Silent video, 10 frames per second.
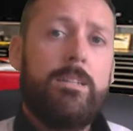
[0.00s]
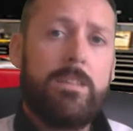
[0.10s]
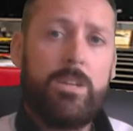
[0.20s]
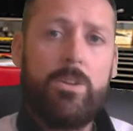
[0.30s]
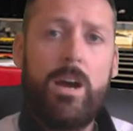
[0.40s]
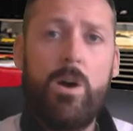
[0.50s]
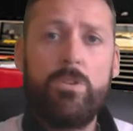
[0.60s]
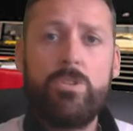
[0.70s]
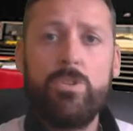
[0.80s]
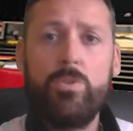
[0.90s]
telling you
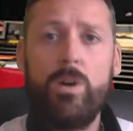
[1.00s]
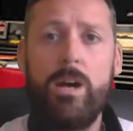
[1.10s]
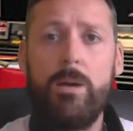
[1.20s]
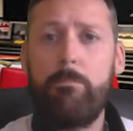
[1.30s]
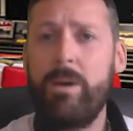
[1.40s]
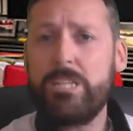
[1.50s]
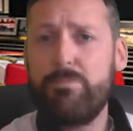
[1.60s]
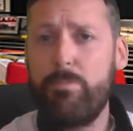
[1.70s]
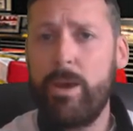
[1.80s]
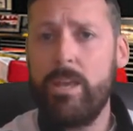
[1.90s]
how to
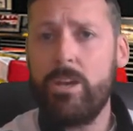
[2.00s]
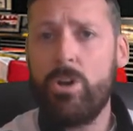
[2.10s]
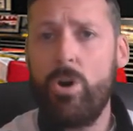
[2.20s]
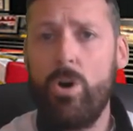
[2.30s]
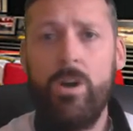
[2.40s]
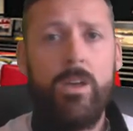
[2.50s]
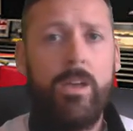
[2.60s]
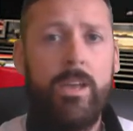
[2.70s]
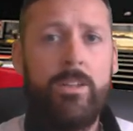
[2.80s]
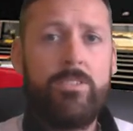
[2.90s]
best prepare your car
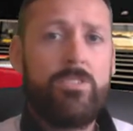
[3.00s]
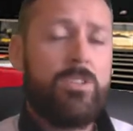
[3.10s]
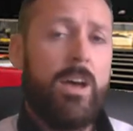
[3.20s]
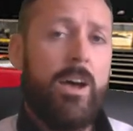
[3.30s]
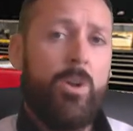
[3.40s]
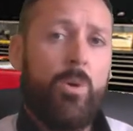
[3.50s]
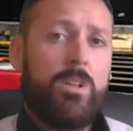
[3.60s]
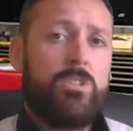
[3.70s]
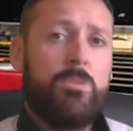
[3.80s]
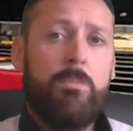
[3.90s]
in
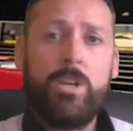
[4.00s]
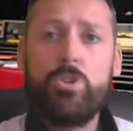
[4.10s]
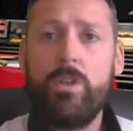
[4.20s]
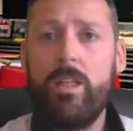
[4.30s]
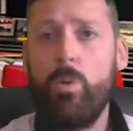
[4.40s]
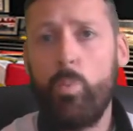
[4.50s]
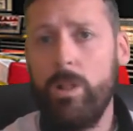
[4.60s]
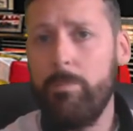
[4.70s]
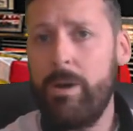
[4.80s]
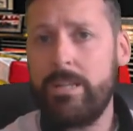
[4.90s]
order to make sure that it
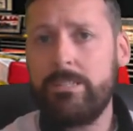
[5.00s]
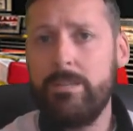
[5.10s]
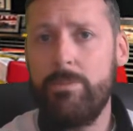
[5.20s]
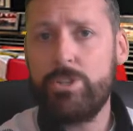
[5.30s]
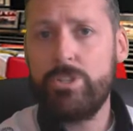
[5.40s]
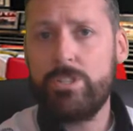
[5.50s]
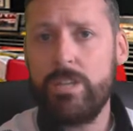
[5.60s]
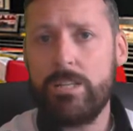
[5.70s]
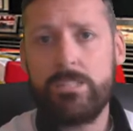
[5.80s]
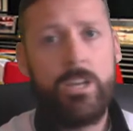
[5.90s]
will pass the emissions
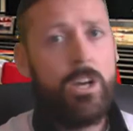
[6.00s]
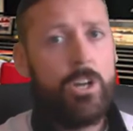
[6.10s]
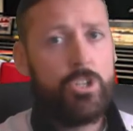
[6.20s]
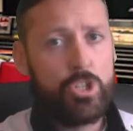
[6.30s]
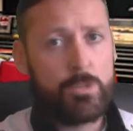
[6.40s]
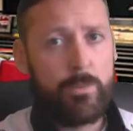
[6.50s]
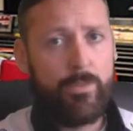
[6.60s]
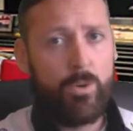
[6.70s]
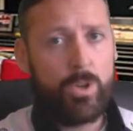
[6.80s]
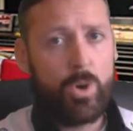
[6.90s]
test just
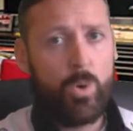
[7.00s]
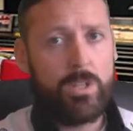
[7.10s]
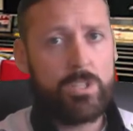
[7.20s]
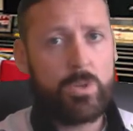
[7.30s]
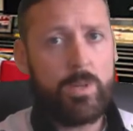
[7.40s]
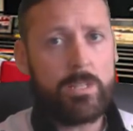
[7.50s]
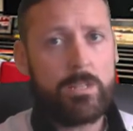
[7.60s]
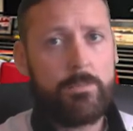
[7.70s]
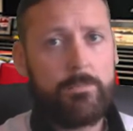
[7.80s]
before you go into it.